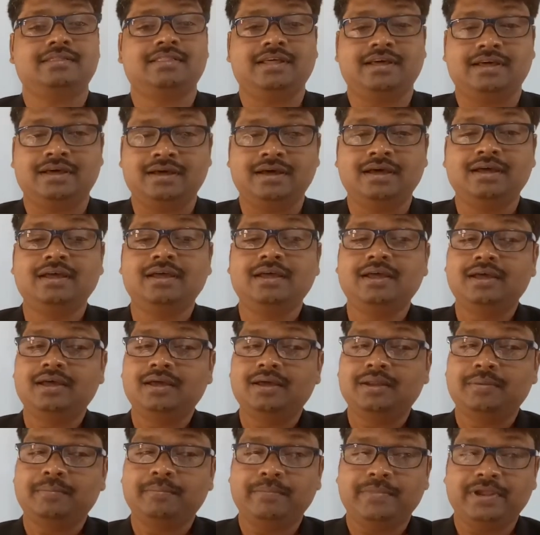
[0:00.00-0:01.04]
The
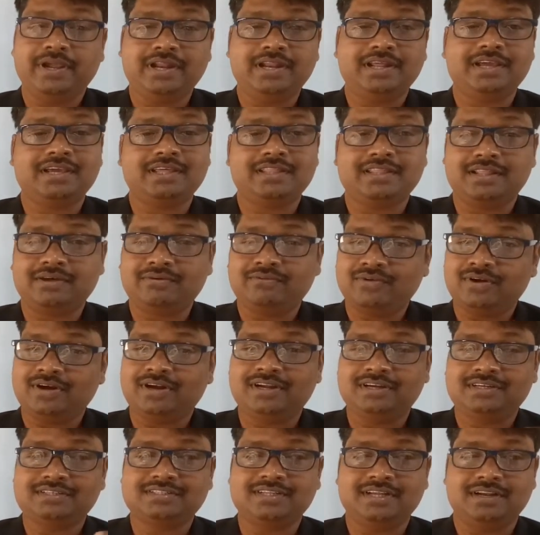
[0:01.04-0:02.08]
meaning in the
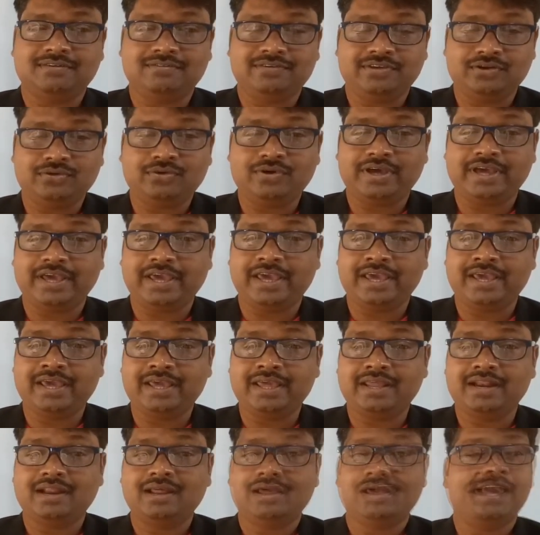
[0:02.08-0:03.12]
word itself, you know,
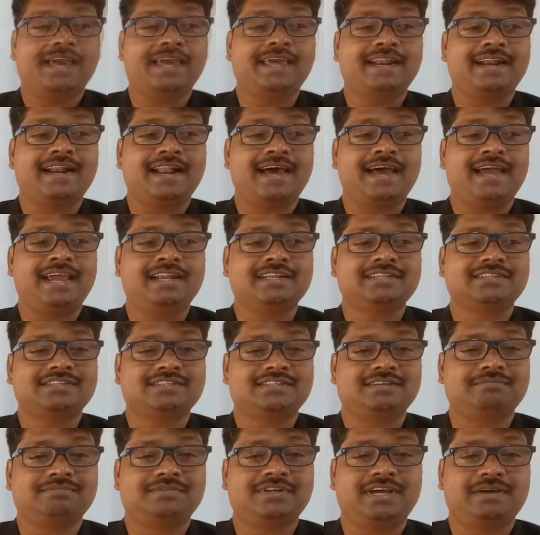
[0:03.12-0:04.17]
airlines,
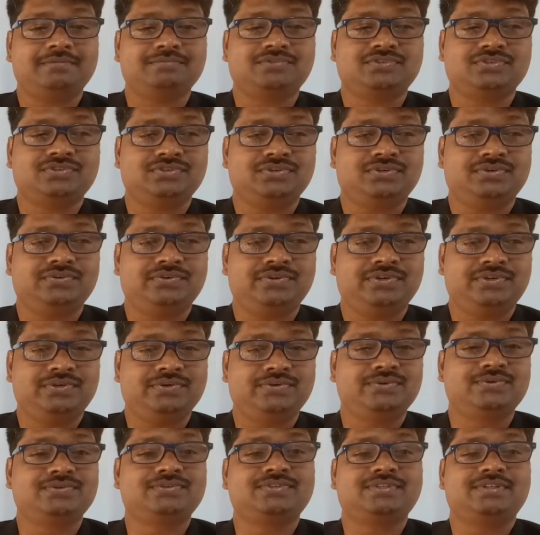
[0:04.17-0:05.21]
sometimes you
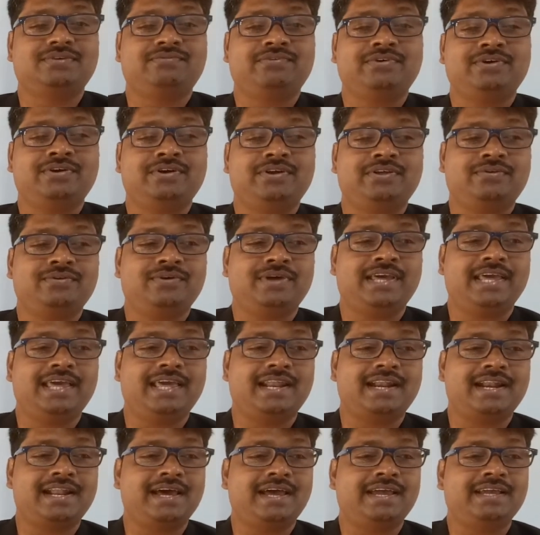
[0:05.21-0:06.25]
use the word, you know,
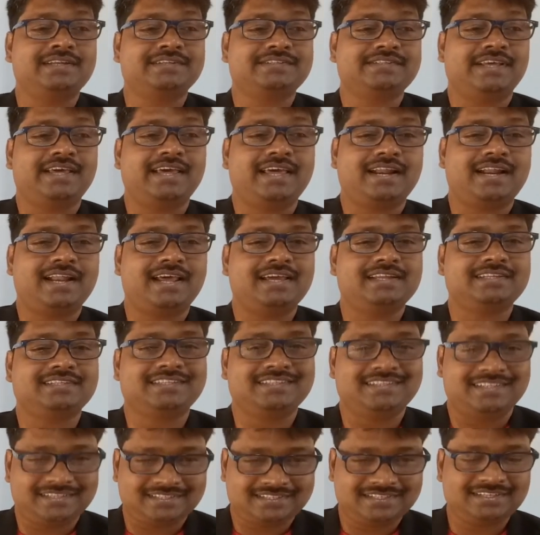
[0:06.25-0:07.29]
airlines
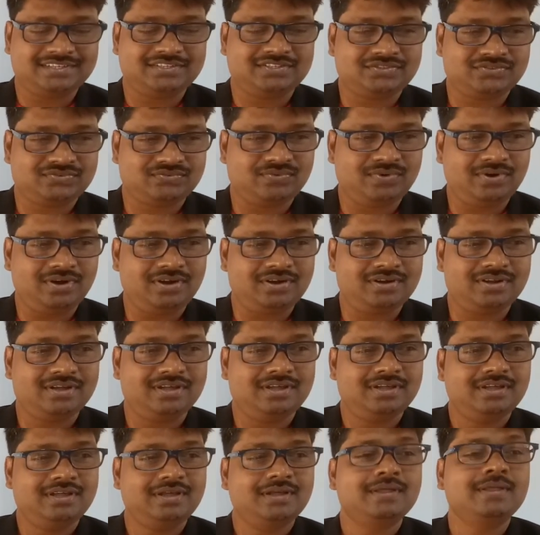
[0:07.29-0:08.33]
in the sense,
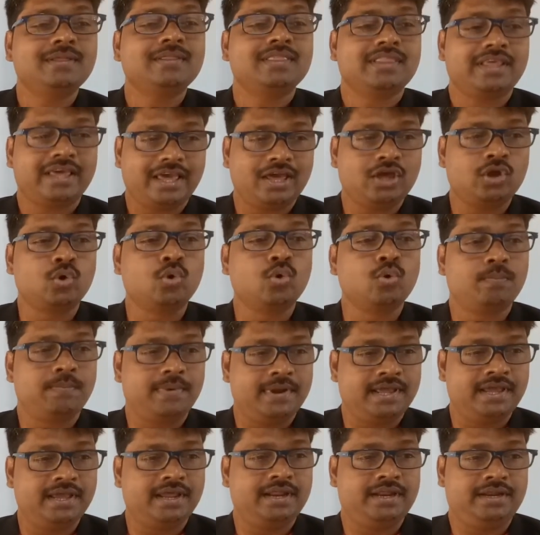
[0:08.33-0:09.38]
what?
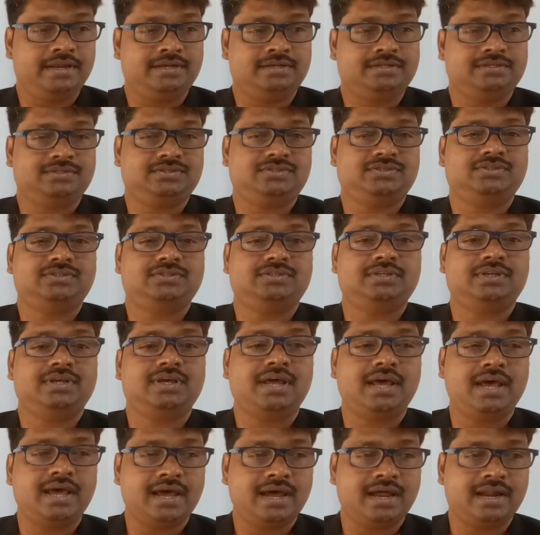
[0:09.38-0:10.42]
Aeroplanes,
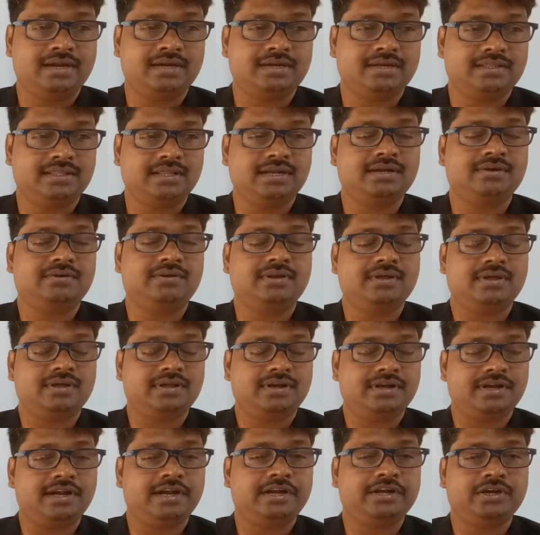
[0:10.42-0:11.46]
and
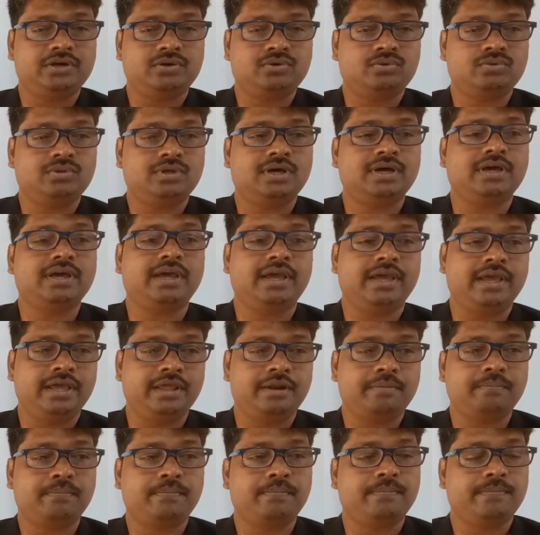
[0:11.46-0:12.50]
that related to the
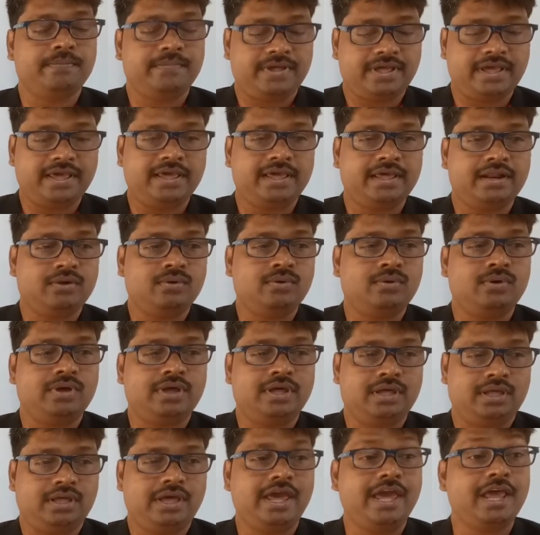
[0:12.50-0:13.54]

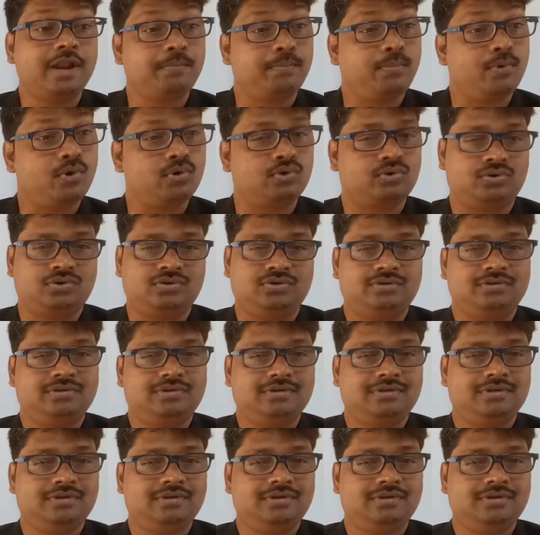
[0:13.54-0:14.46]
airport.